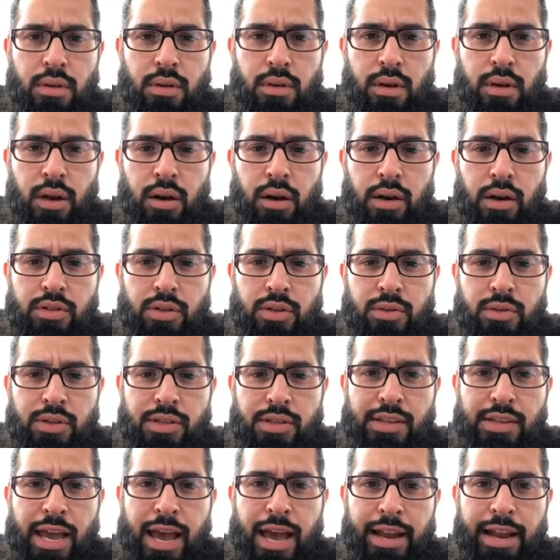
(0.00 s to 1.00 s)
All right, so it says
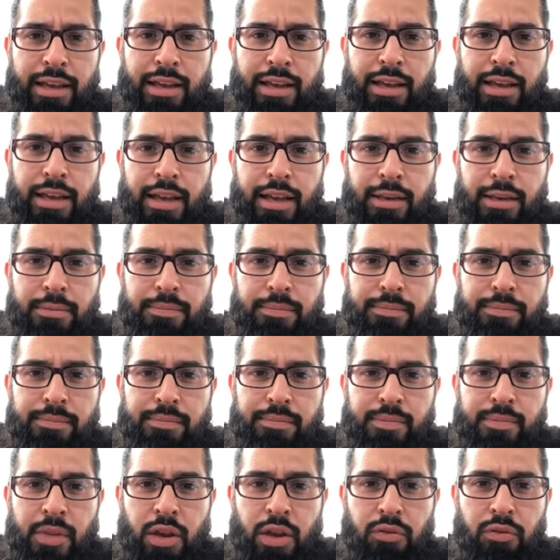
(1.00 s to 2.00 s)
adding again.
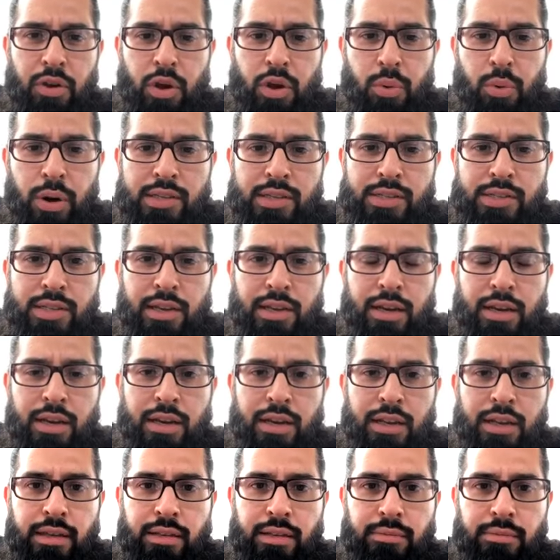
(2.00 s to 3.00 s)
He requested and
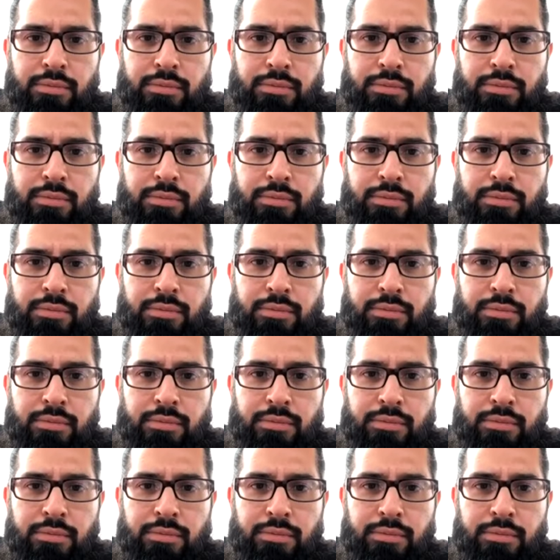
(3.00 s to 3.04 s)
it.